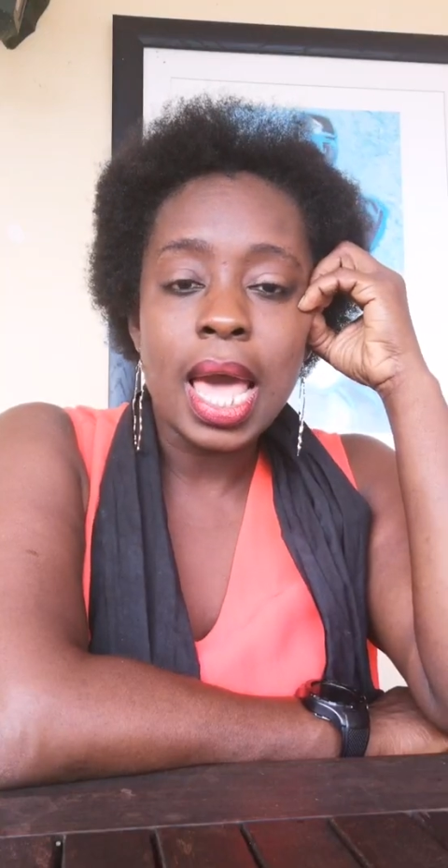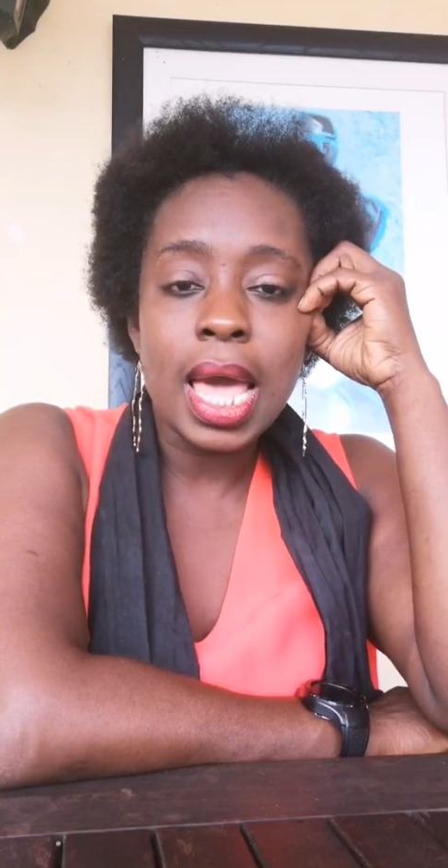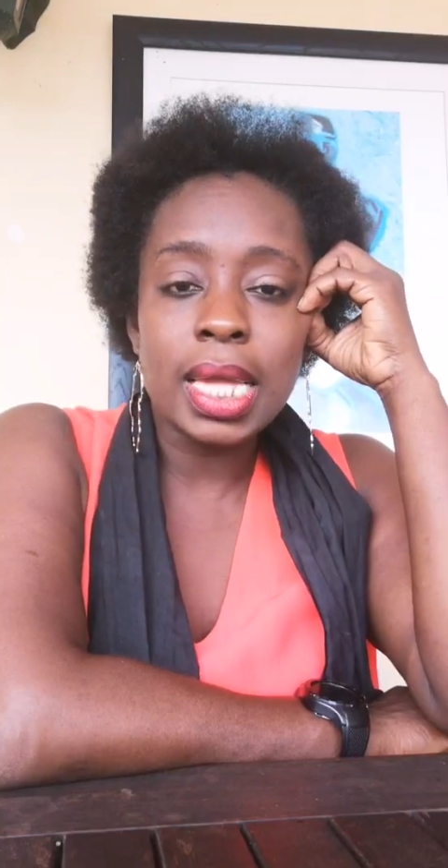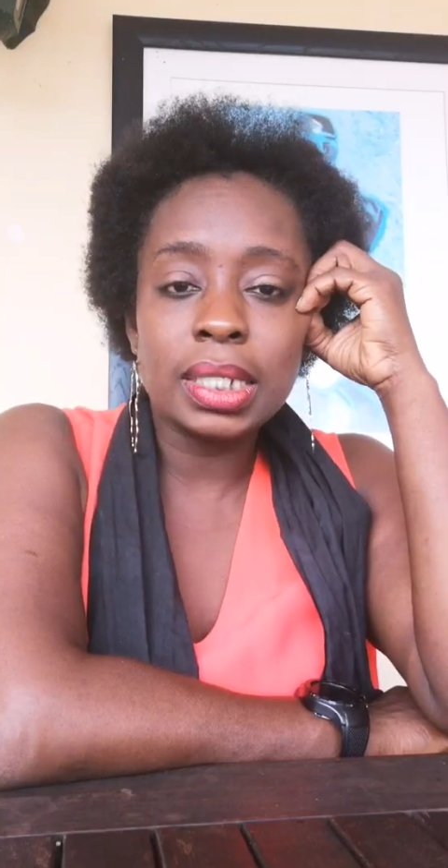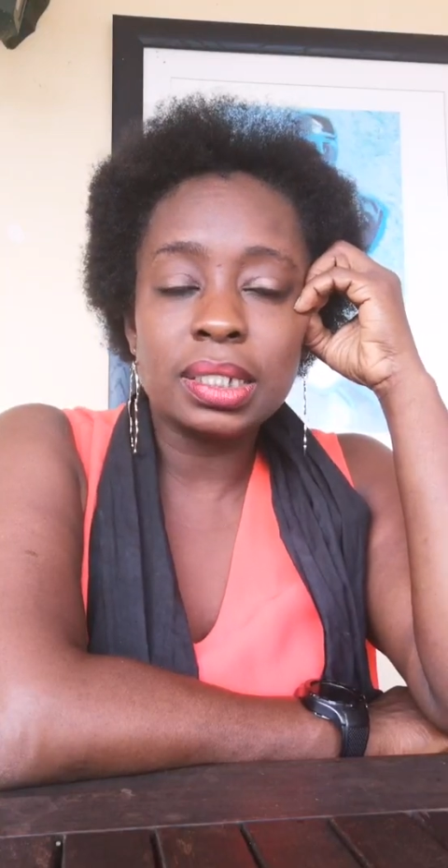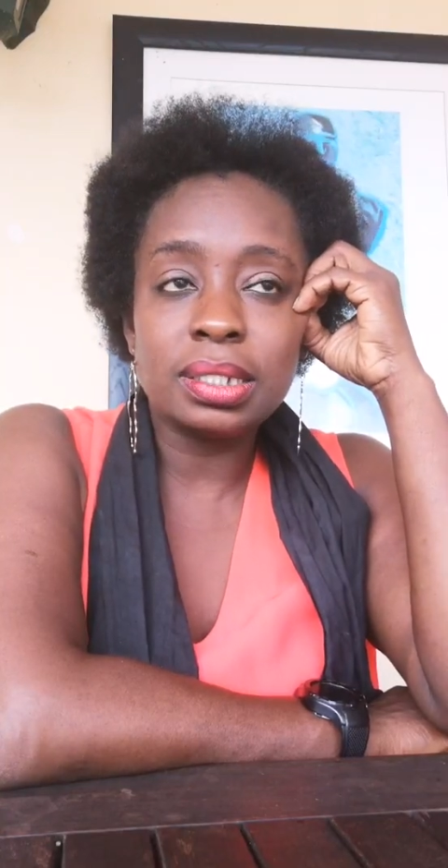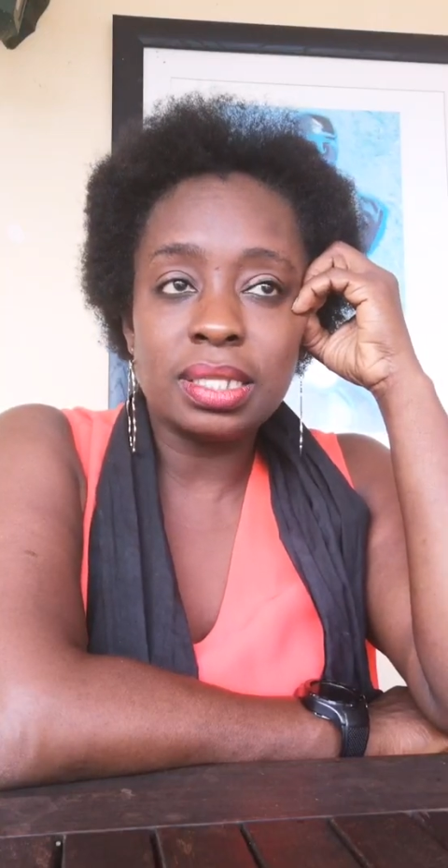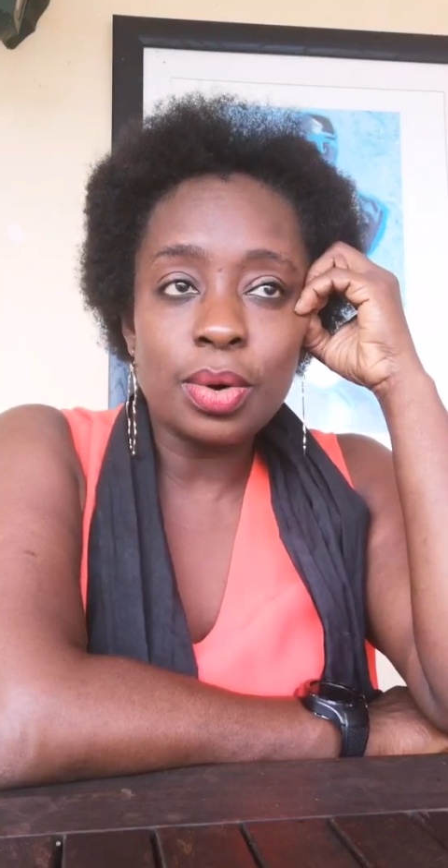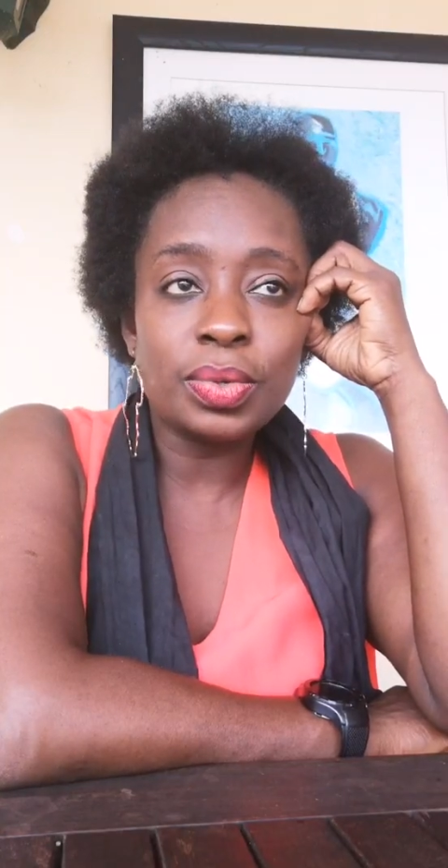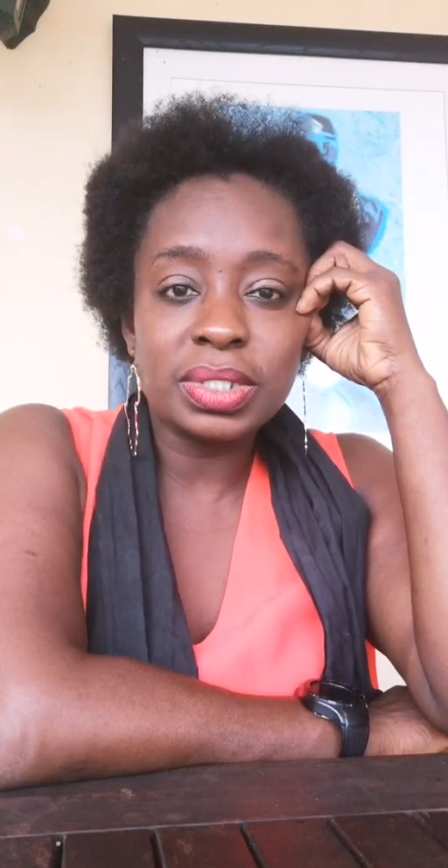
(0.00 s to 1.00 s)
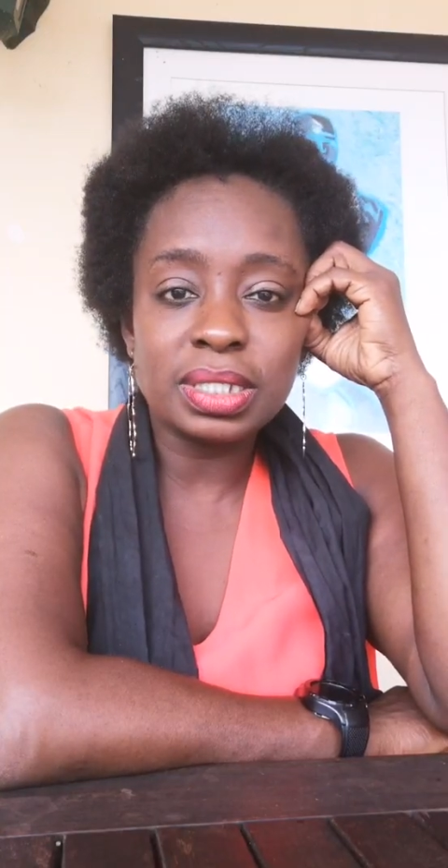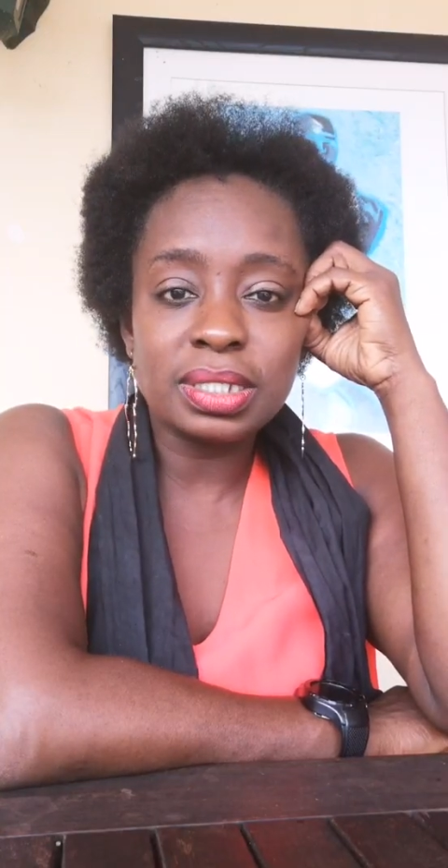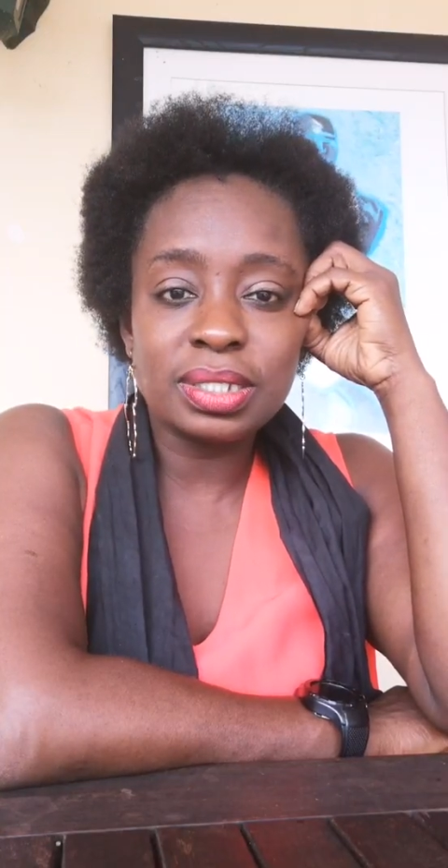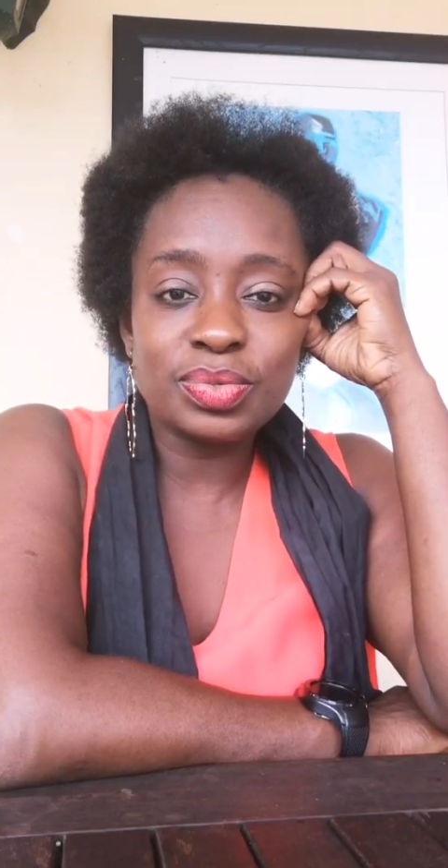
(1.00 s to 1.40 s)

And that was it.